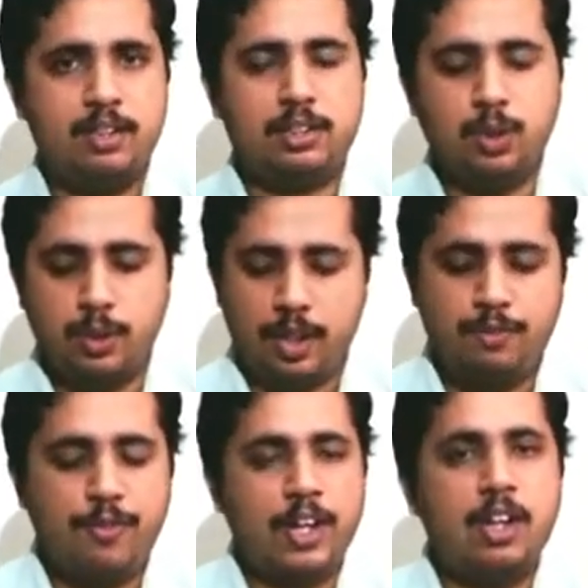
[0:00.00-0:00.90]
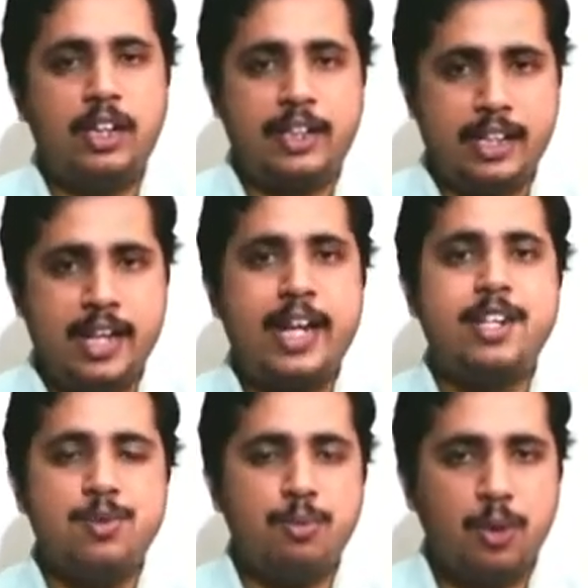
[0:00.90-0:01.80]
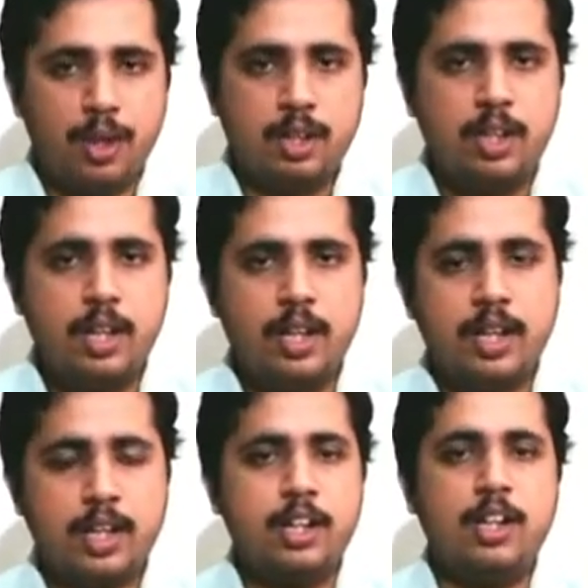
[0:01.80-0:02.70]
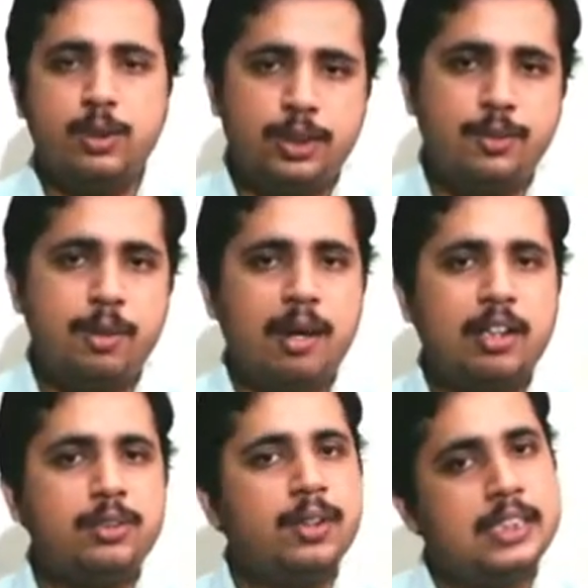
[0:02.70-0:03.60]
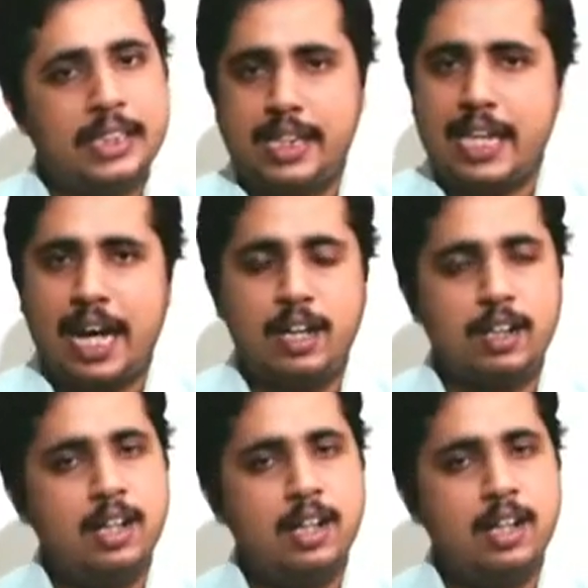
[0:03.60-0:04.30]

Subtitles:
So if at all it needs more conclusive remarks, we will see that,